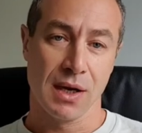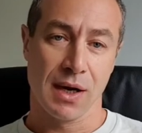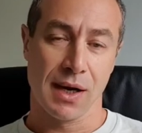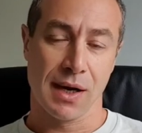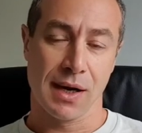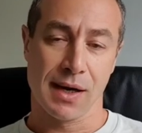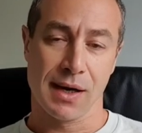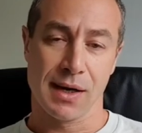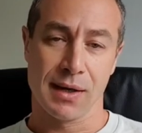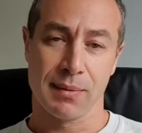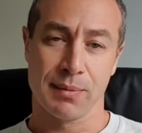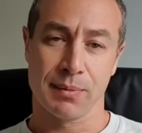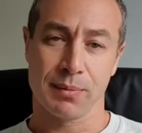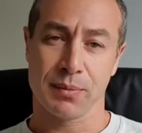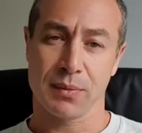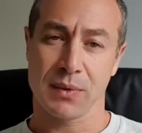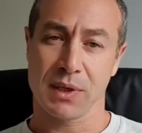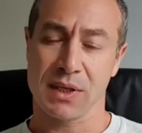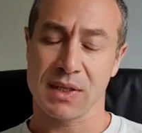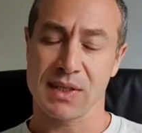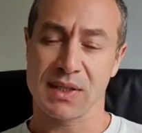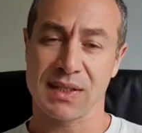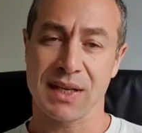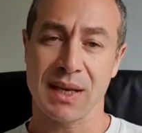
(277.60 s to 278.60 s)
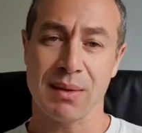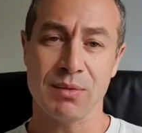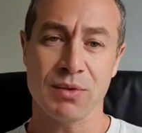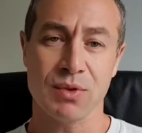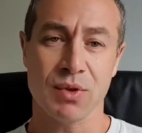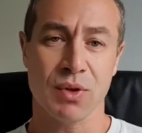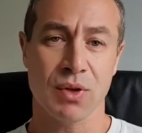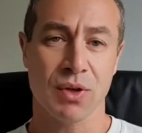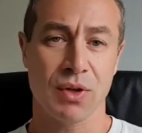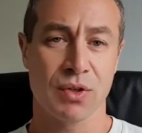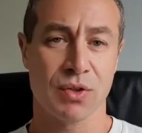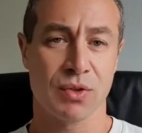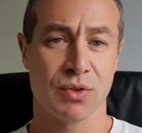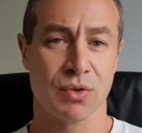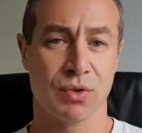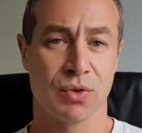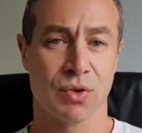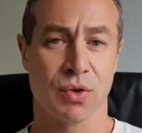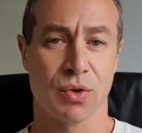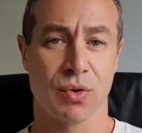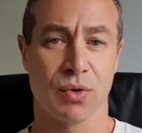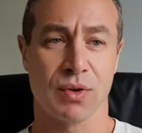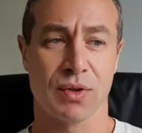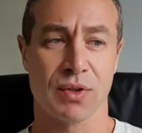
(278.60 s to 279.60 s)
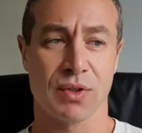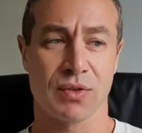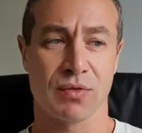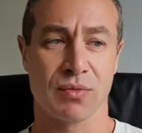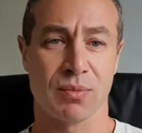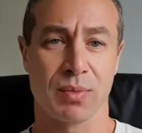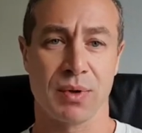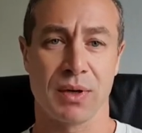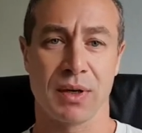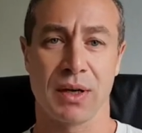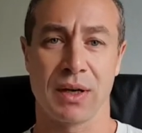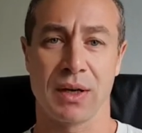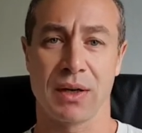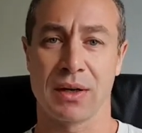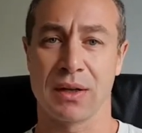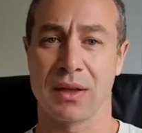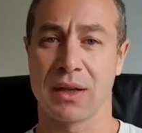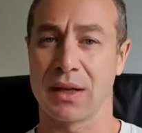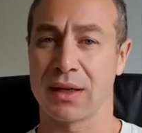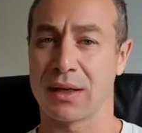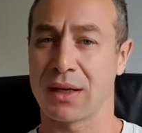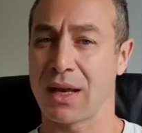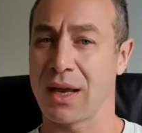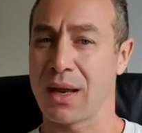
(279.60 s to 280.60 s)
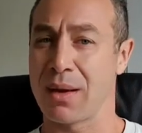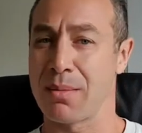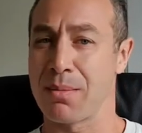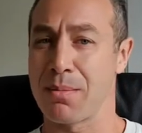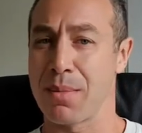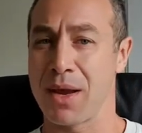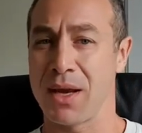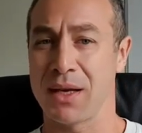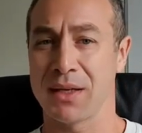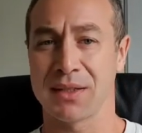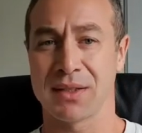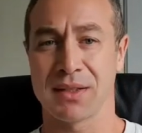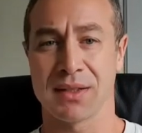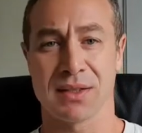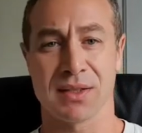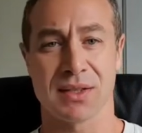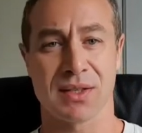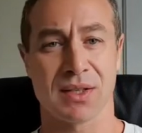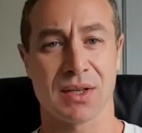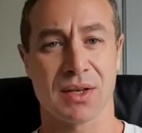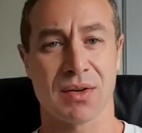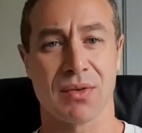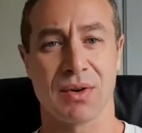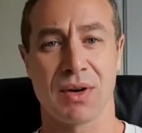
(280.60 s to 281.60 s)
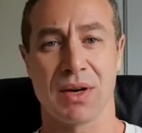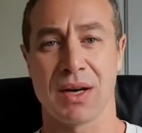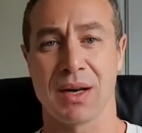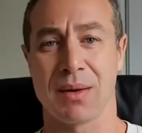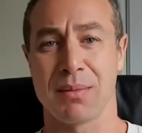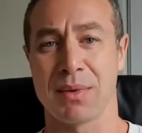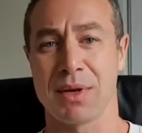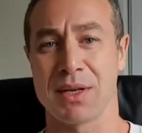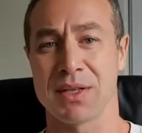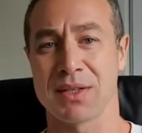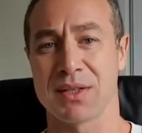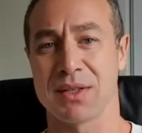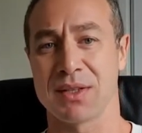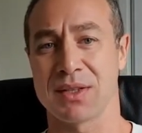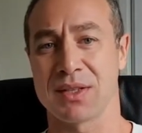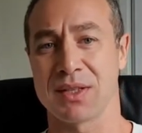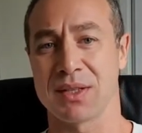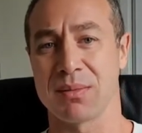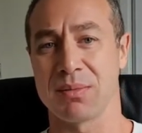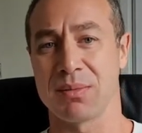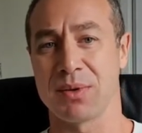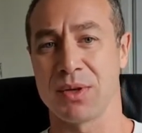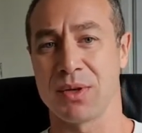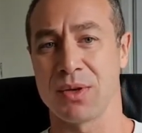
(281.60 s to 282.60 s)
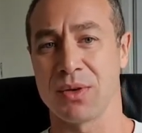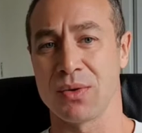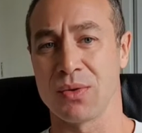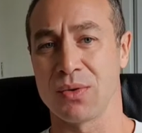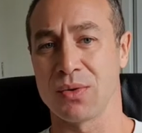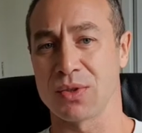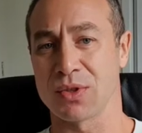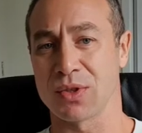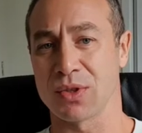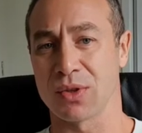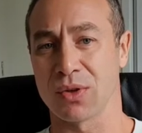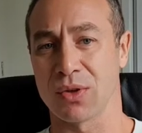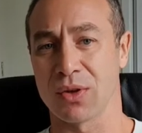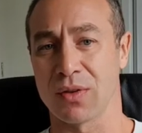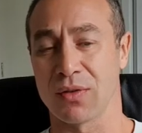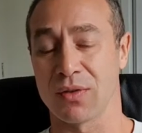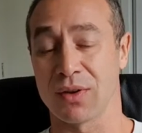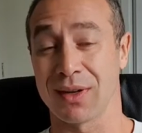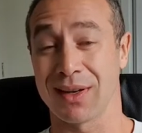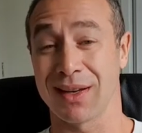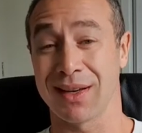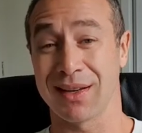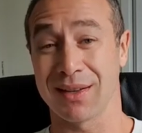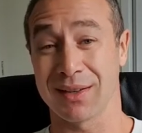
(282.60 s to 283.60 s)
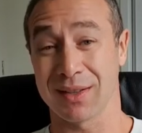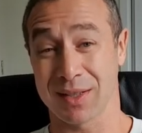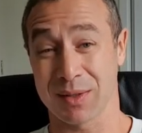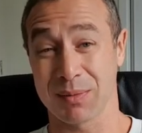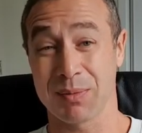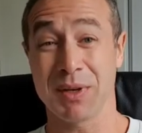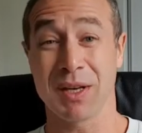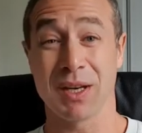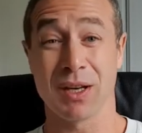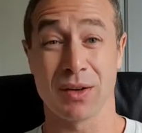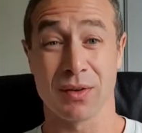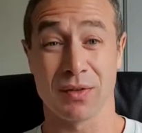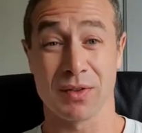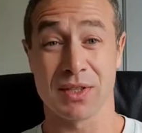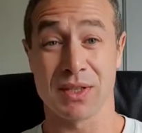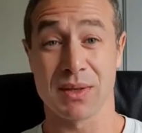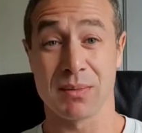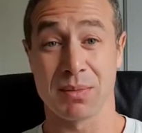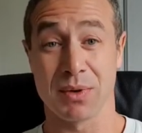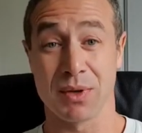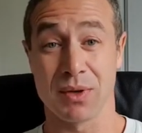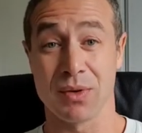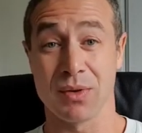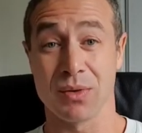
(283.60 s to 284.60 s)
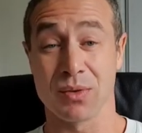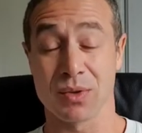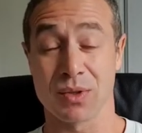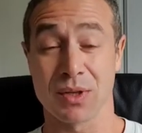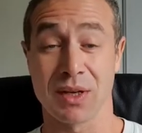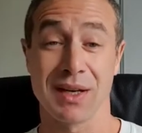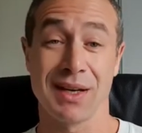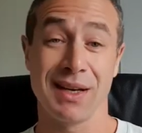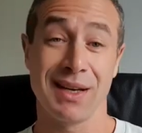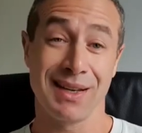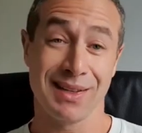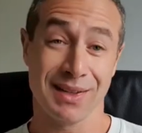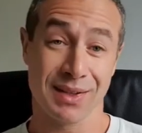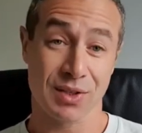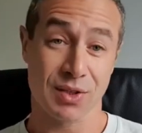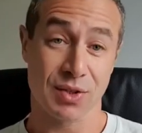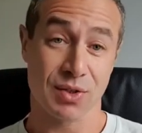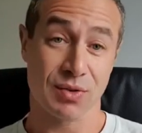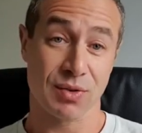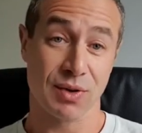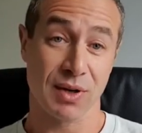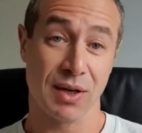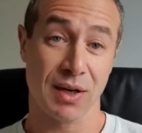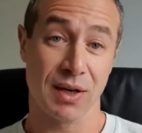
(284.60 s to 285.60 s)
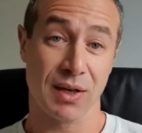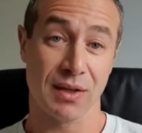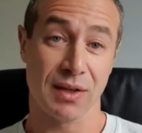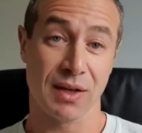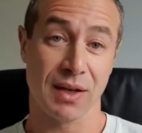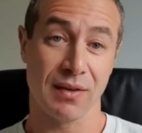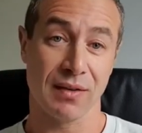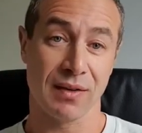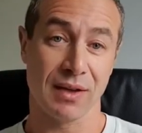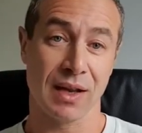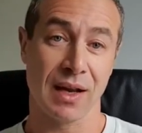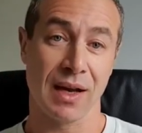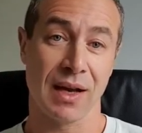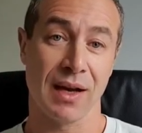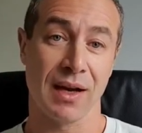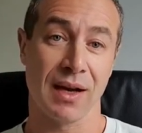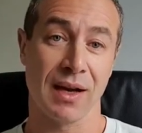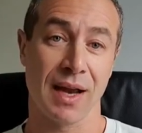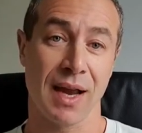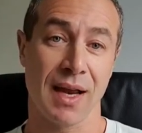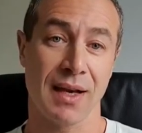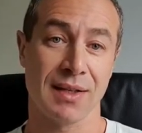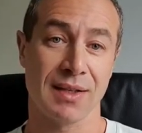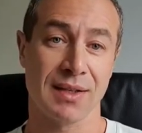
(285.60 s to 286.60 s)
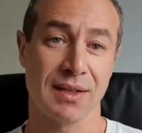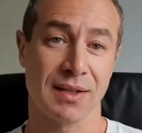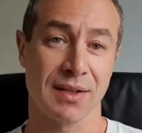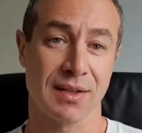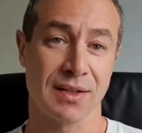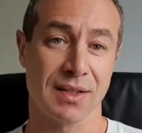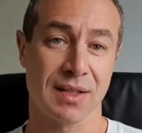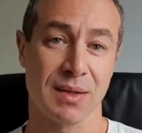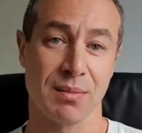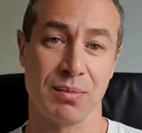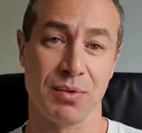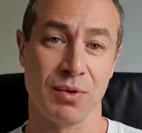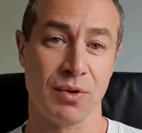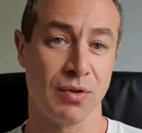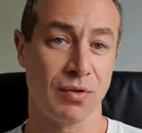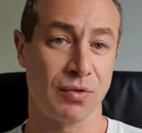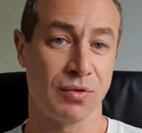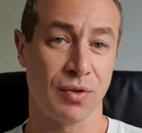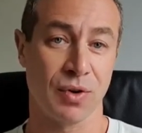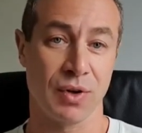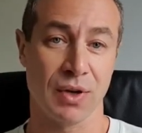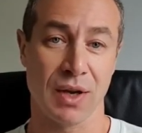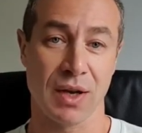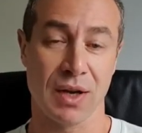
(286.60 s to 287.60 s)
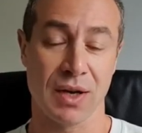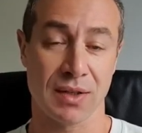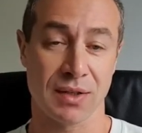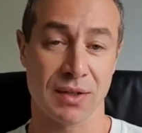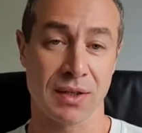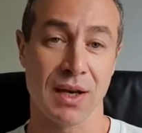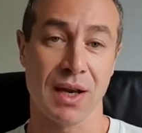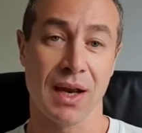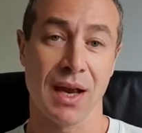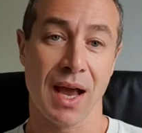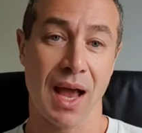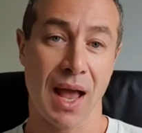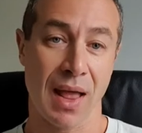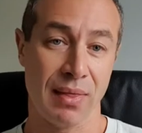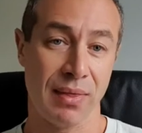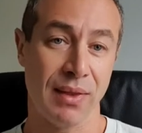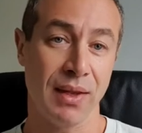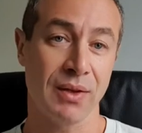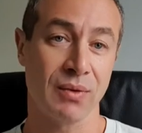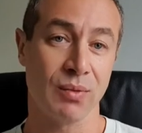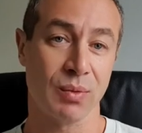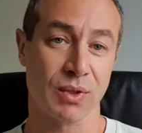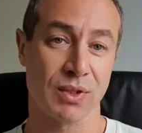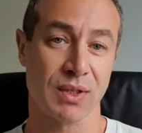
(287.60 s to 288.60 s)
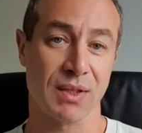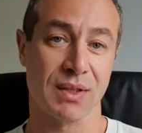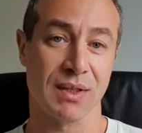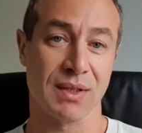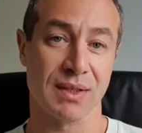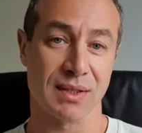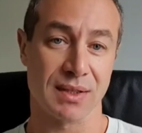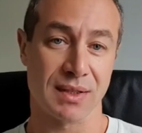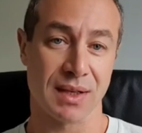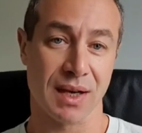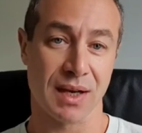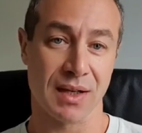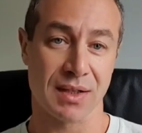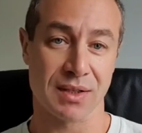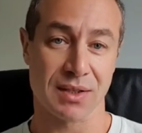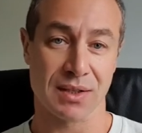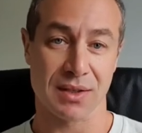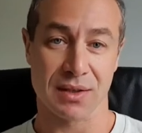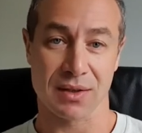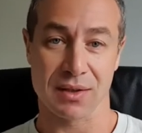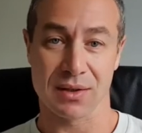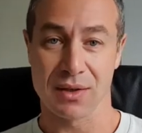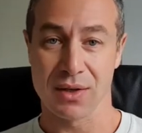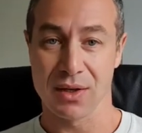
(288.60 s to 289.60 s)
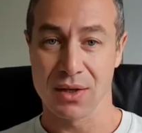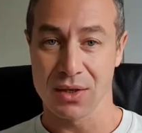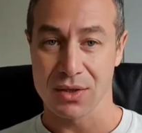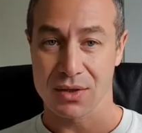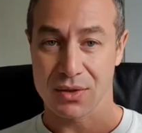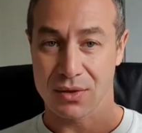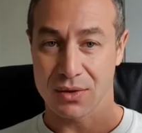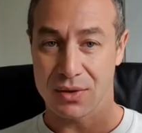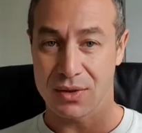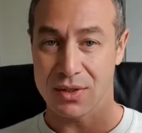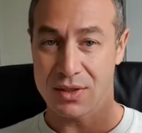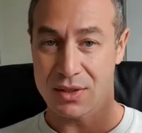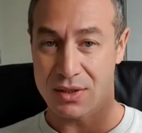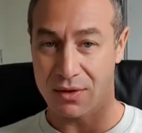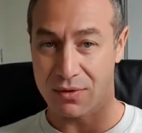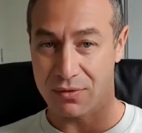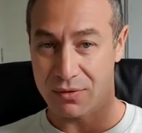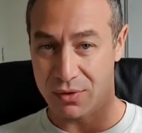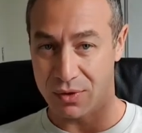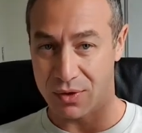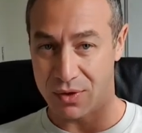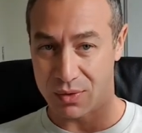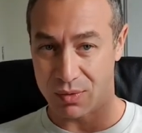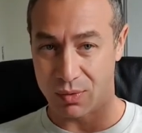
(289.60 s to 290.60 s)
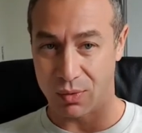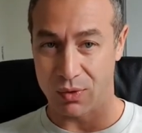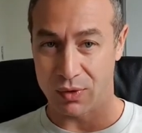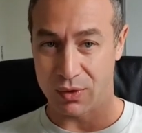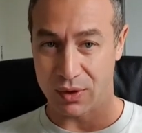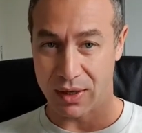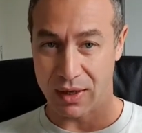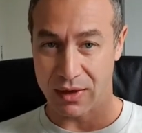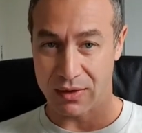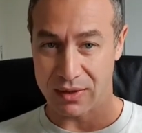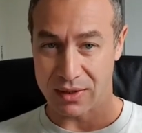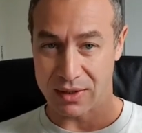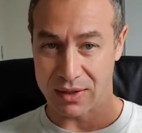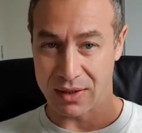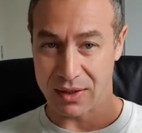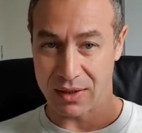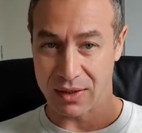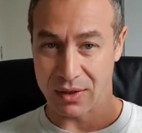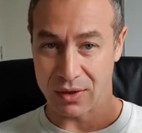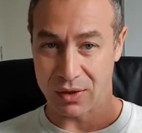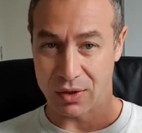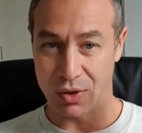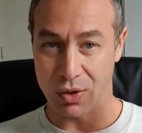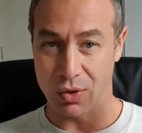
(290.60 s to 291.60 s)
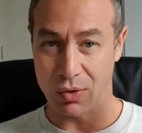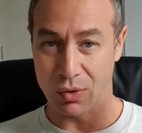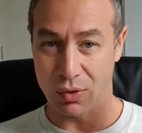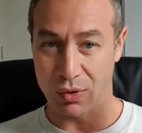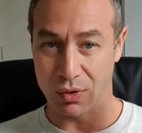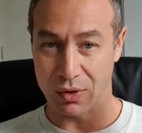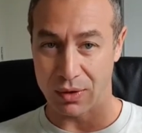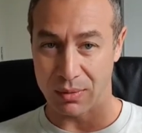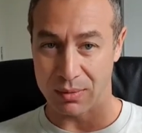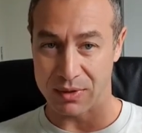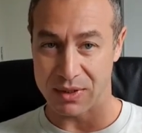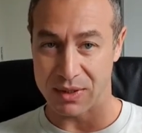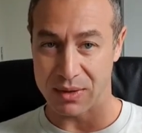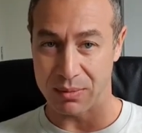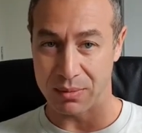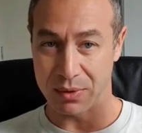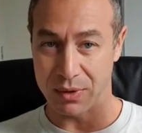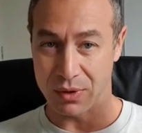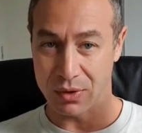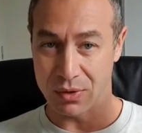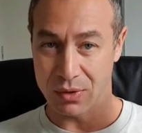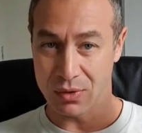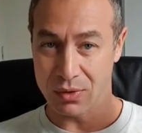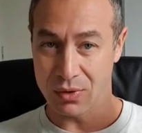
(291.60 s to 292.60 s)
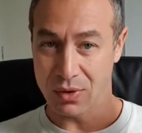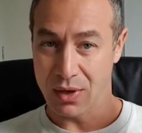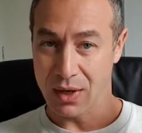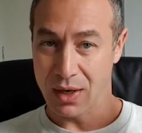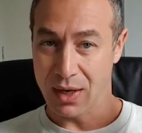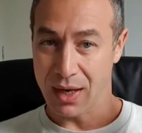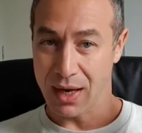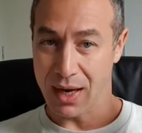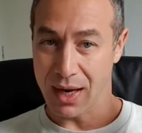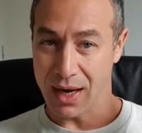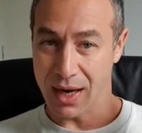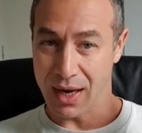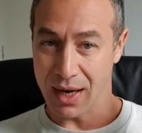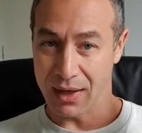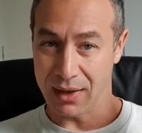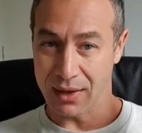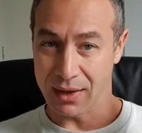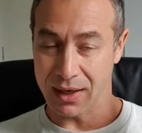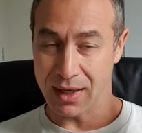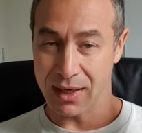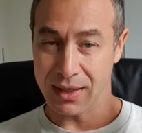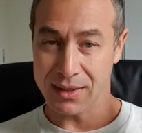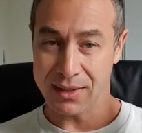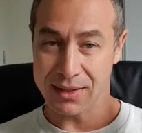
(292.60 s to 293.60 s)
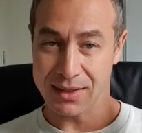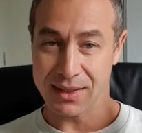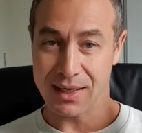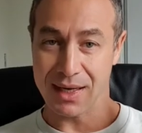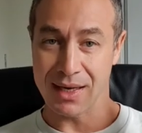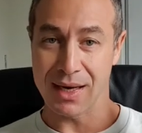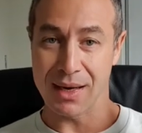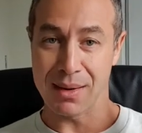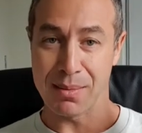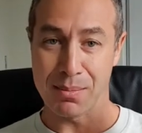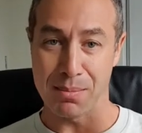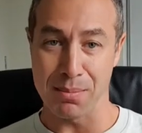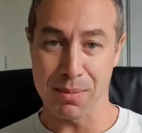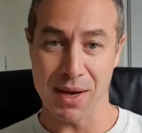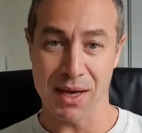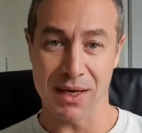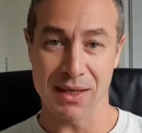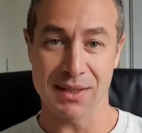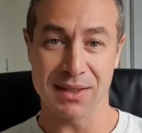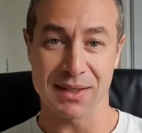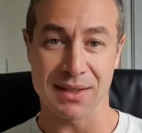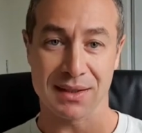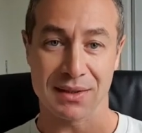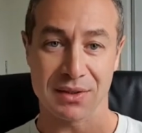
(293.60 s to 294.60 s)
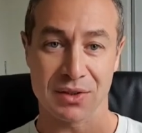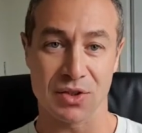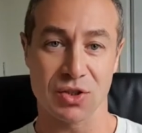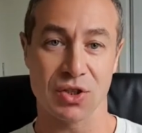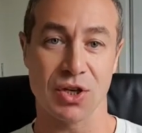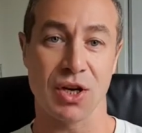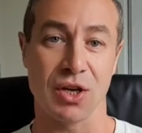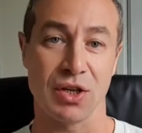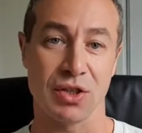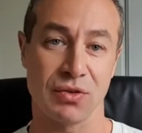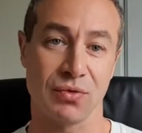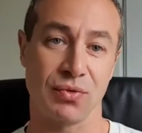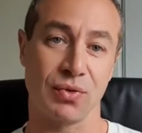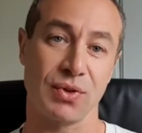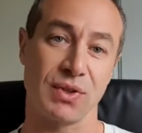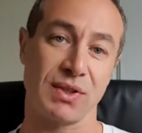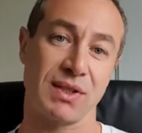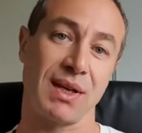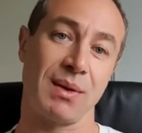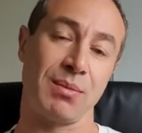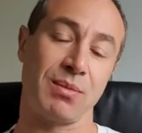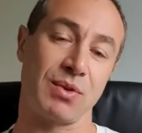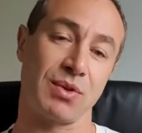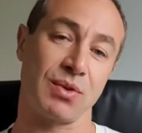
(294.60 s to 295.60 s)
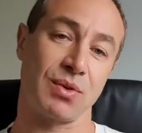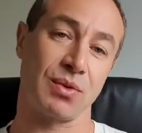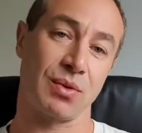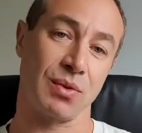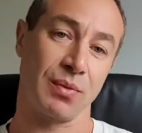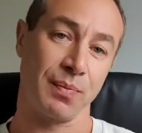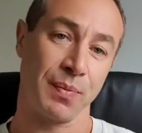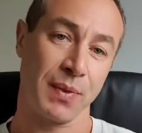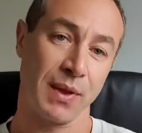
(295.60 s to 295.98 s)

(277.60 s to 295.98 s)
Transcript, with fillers: Samsung is notorious bringing like amazing screen, amazing CPUs and all of that. Speaking of CPUs, in Australia they had Exynos CPU for years, and that was a disaster. So this is the first one that has a Qualcomm CPU, and it's an amazing change for Samsung.